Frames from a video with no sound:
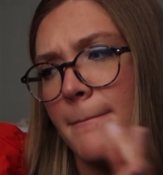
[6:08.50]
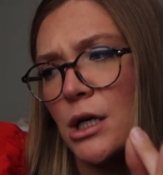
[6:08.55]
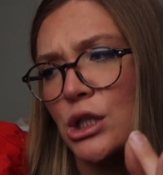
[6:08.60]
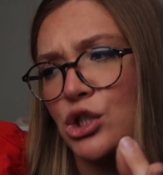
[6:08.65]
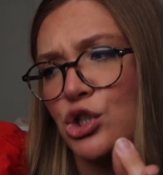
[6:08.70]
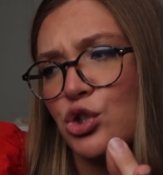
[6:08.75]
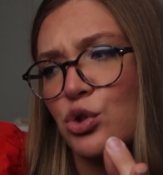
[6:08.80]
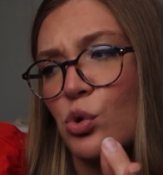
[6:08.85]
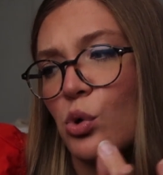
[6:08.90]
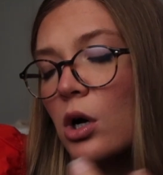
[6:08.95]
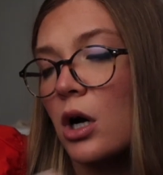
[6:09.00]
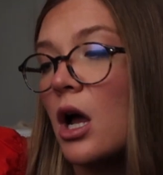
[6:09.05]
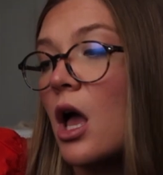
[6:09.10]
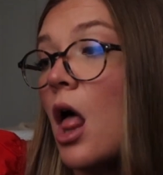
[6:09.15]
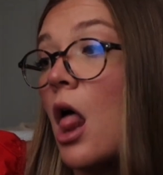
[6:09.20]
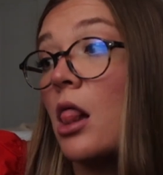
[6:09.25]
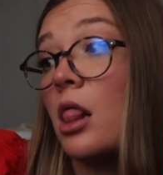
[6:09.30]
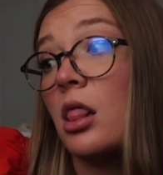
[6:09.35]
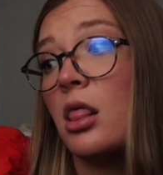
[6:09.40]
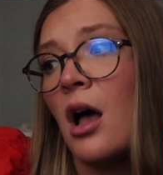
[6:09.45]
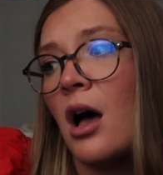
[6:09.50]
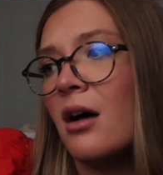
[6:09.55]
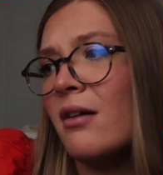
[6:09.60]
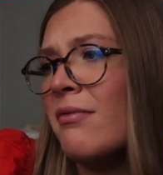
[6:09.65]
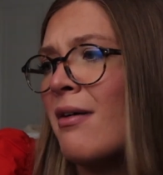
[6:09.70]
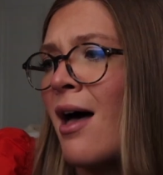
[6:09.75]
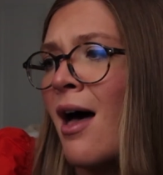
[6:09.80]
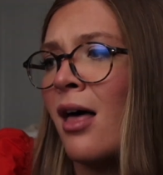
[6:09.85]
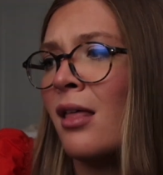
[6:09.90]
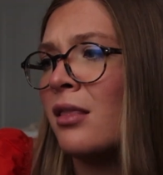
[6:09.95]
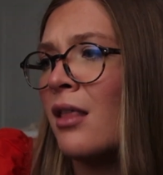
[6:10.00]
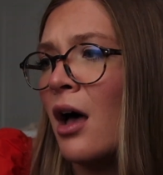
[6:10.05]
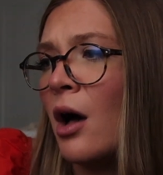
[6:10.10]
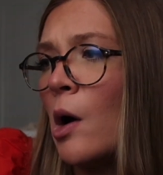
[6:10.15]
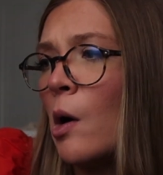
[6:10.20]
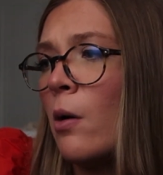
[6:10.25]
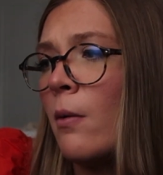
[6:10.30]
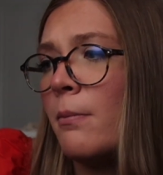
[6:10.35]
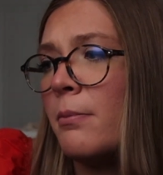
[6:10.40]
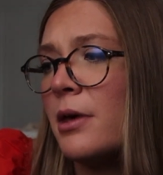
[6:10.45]
bonjour, love,
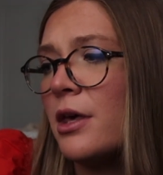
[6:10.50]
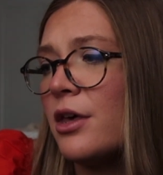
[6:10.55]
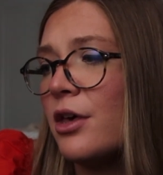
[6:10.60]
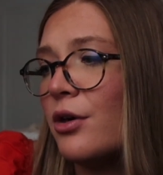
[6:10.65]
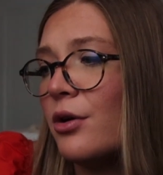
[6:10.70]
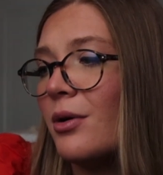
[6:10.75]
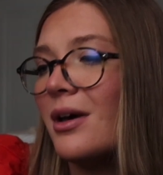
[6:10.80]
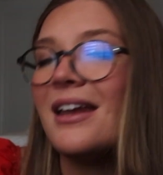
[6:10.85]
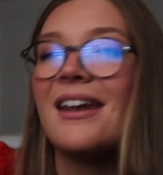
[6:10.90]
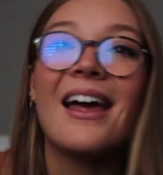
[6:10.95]
hello, be you, and